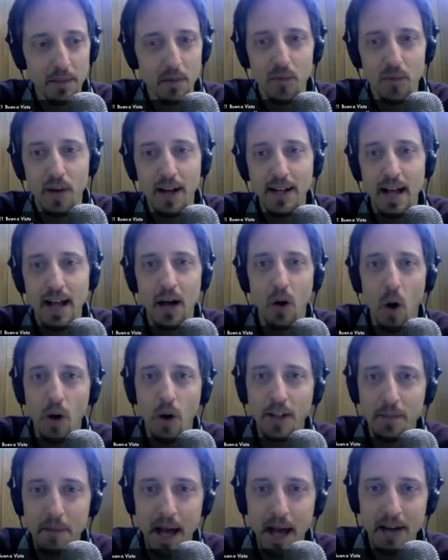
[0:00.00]
But right now, all
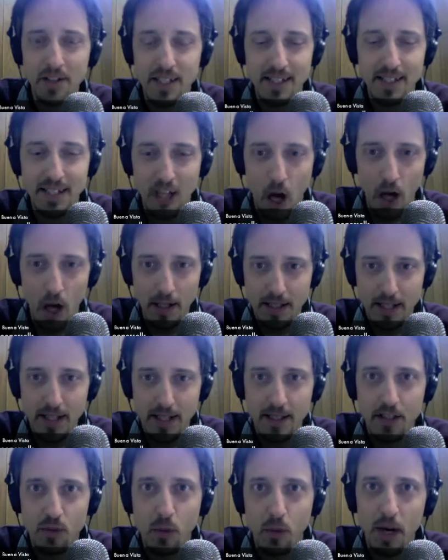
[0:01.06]
that matters is the content.
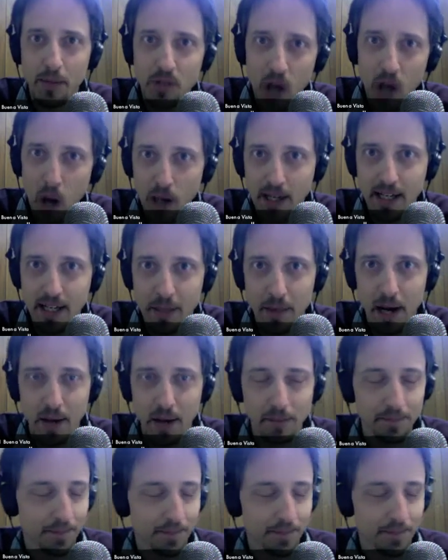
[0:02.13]
It's what I'm talking about.